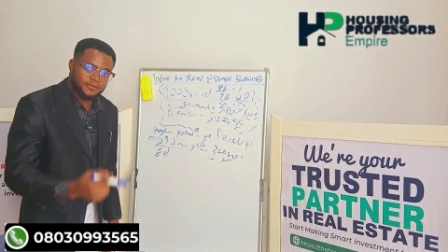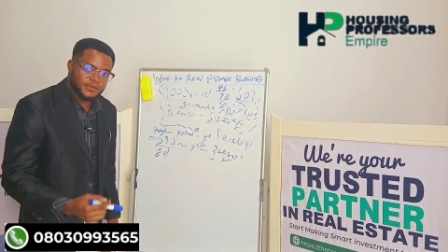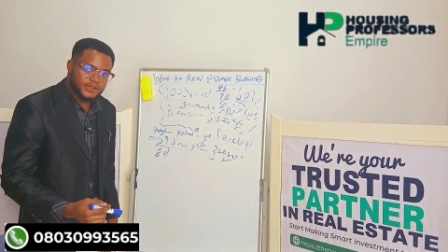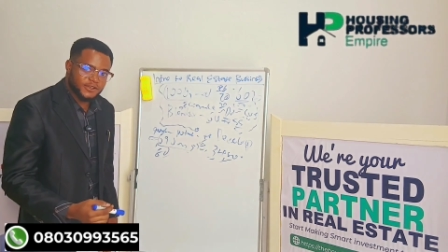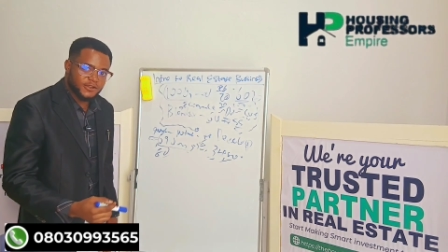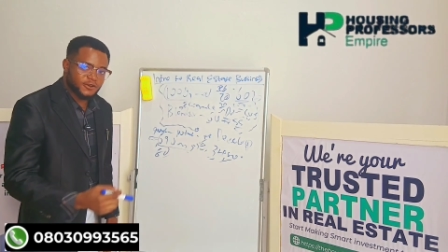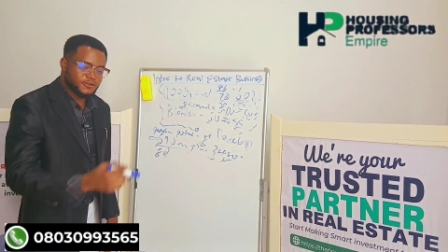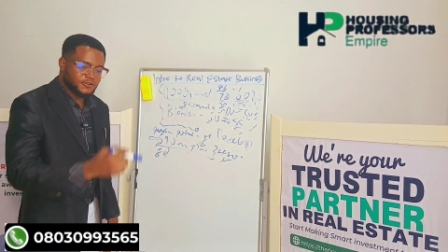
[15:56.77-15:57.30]

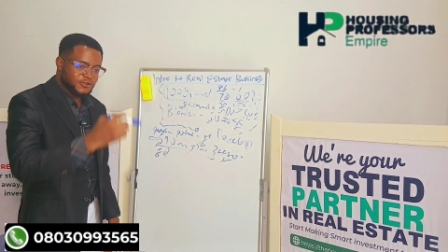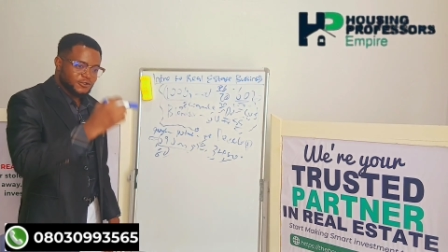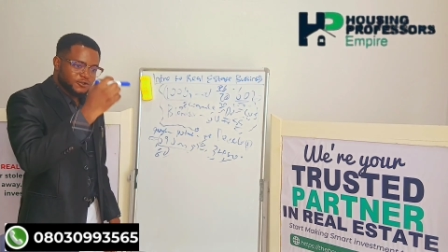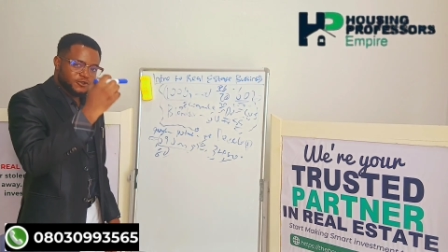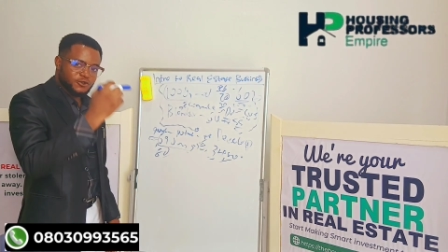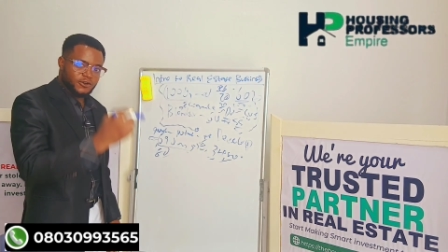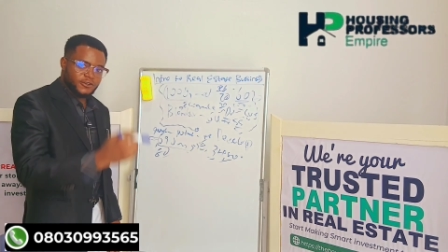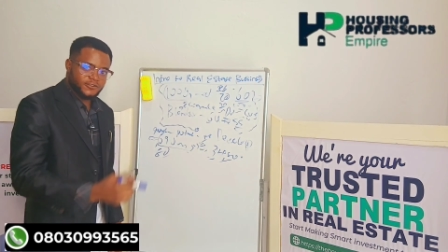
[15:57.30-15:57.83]
million,
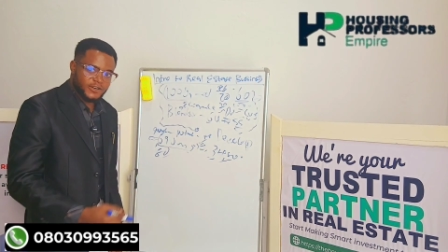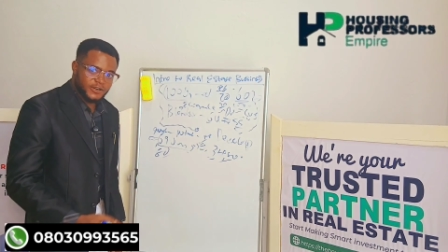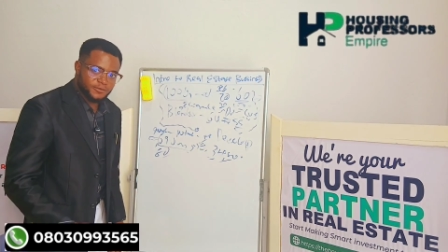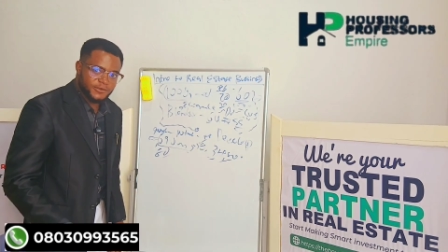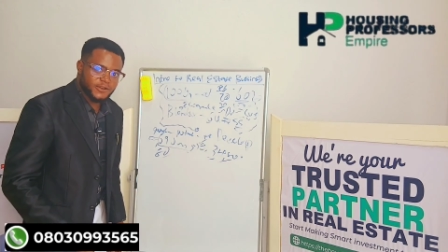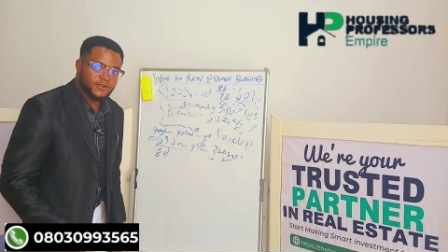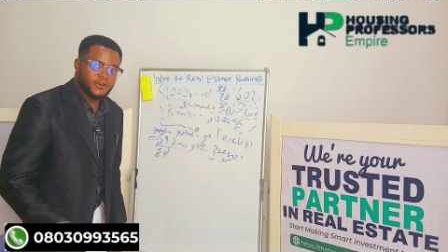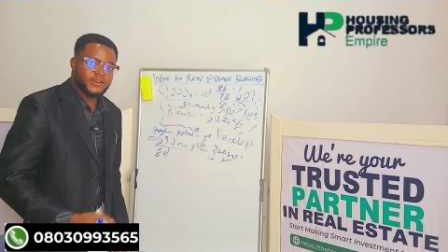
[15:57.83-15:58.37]
200
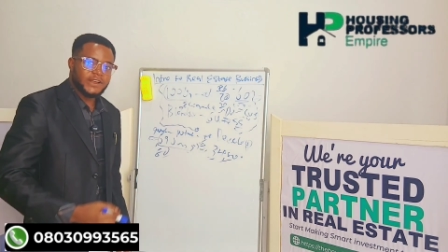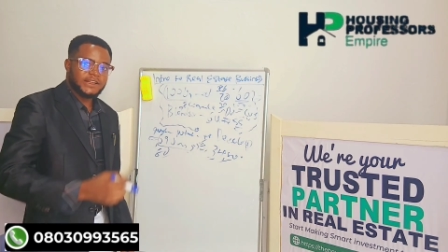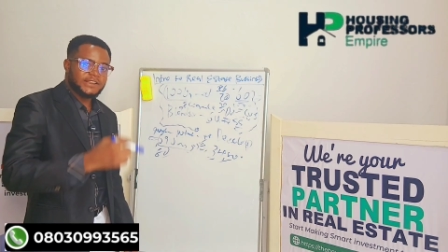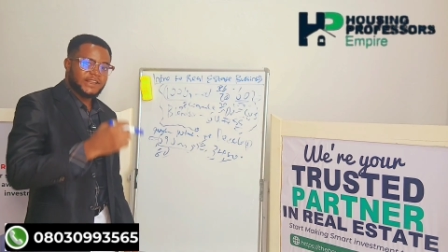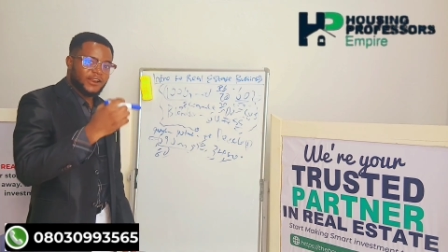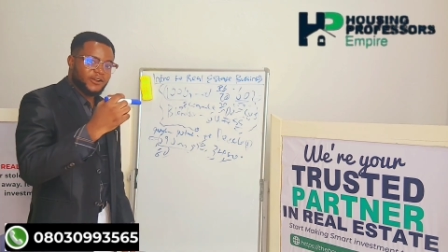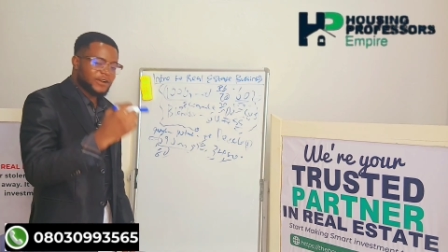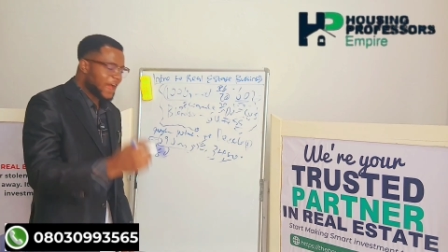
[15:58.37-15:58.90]
million, 300,